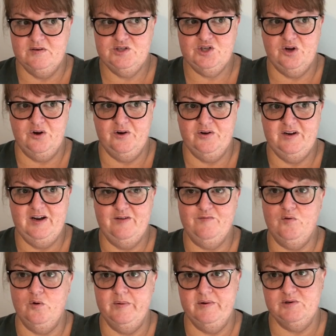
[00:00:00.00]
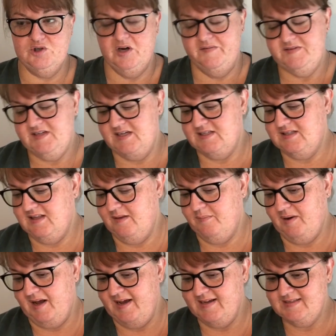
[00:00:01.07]
so you need a 4-wheel drive to get to their
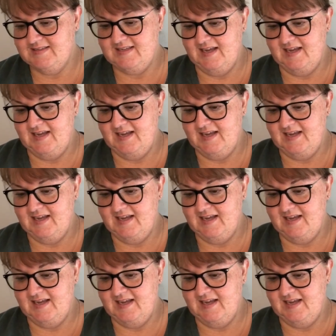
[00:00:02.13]
place,